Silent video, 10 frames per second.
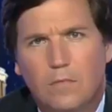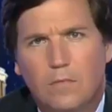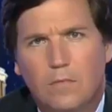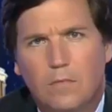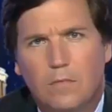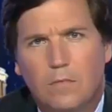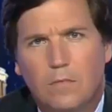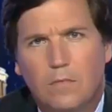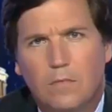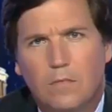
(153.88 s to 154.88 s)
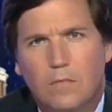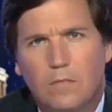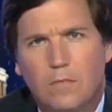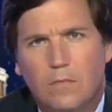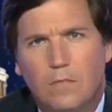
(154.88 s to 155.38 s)

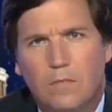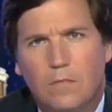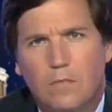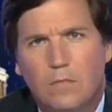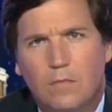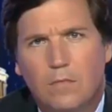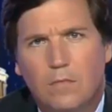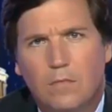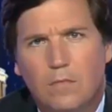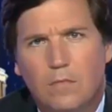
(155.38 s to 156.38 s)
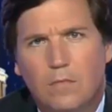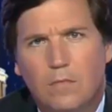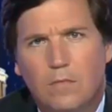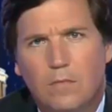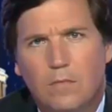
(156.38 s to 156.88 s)

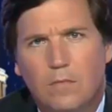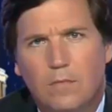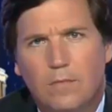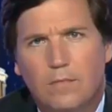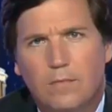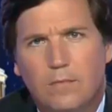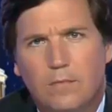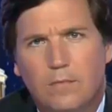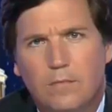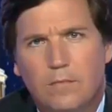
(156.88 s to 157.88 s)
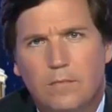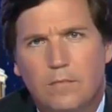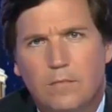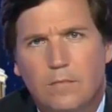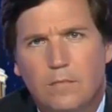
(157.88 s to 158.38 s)

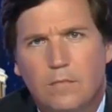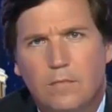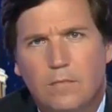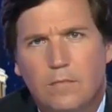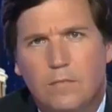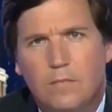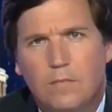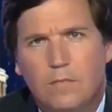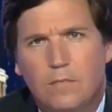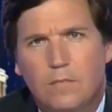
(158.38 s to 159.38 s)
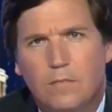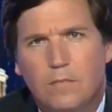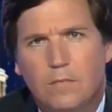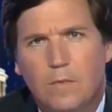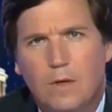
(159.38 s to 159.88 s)

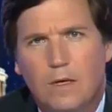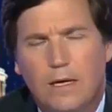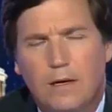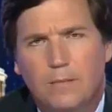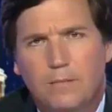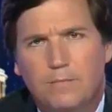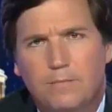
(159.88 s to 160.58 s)
This person isn't speaking.